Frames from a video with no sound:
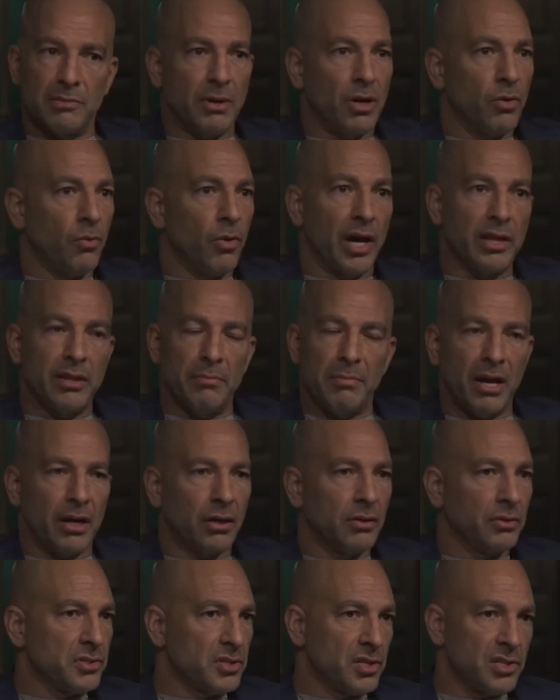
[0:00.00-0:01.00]
about why the
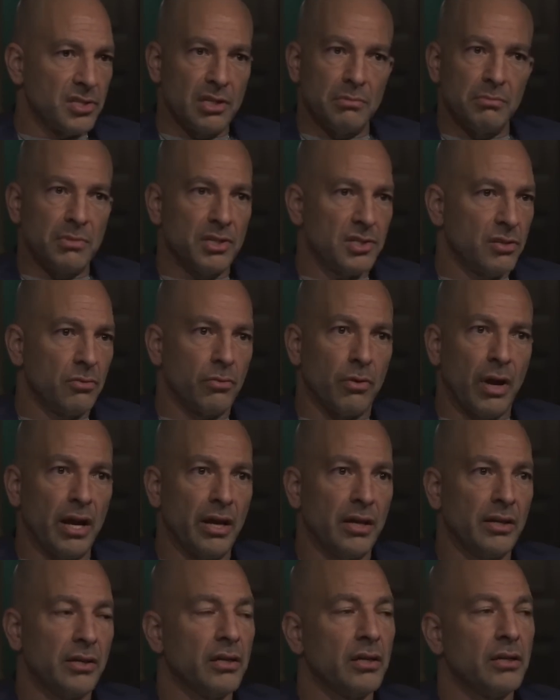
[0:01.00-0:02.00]
medical system isn't
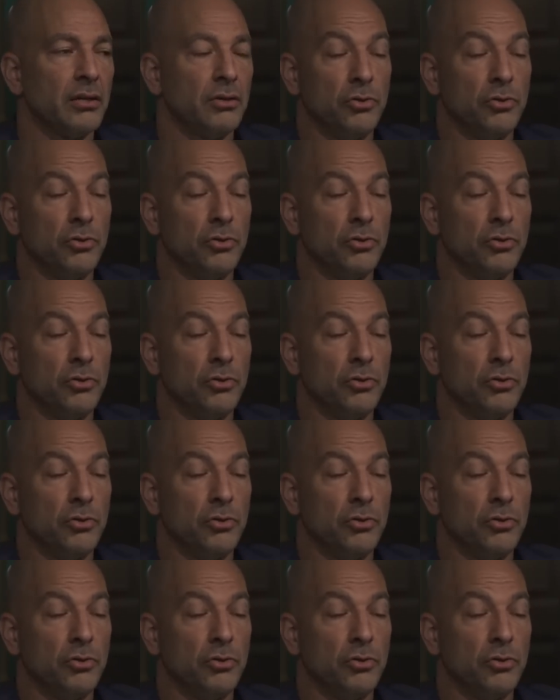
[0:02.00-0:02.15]
right.